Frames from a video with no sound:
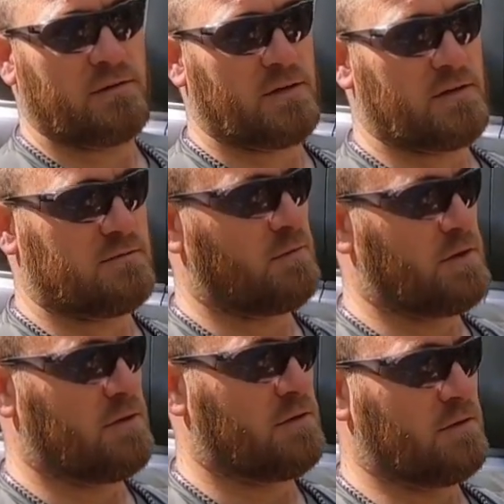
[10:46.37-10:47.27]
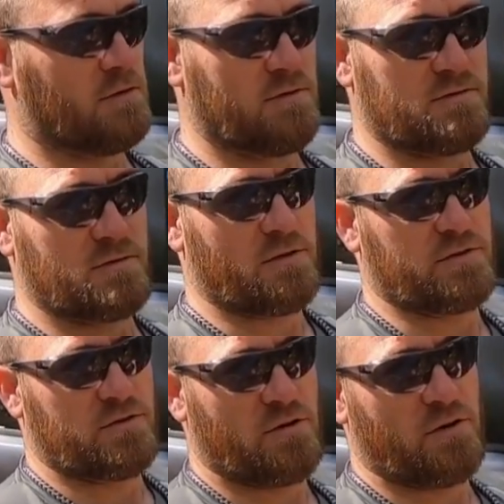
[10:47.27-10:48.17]
is what you can use on the
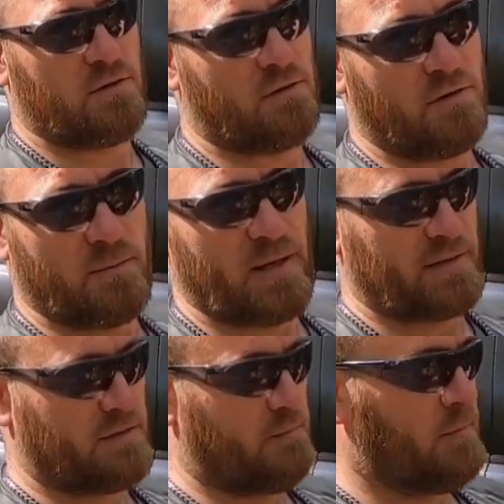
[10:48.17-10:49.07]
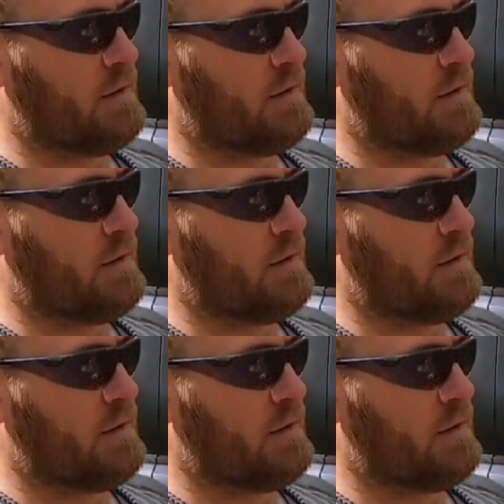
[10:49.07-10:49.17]
dirt or on the blacktop.